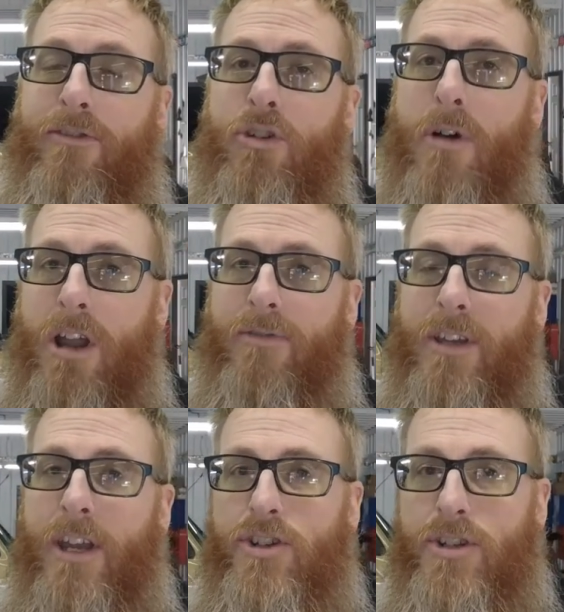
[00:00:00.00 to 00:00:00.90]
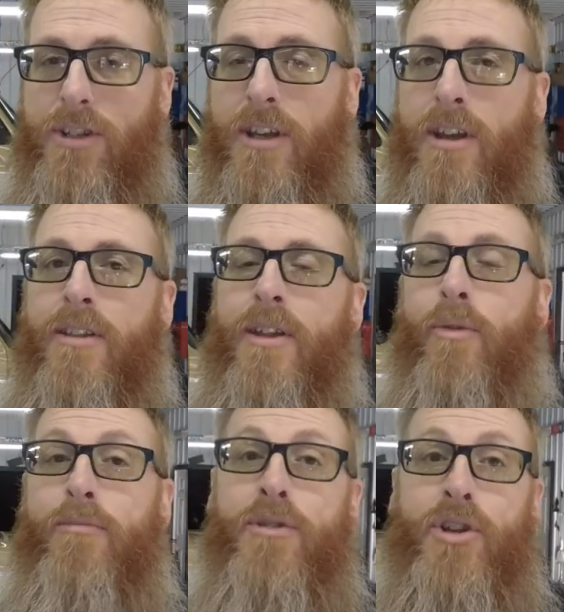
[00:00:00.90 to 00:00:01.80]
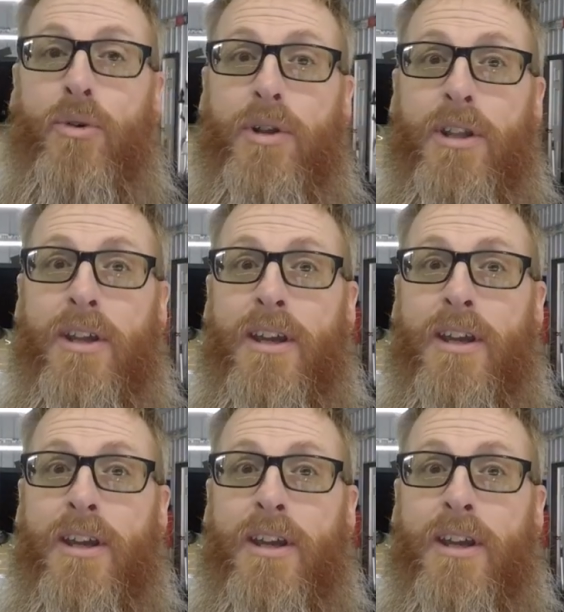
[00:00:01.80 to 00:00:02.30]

few modifications that we've been doing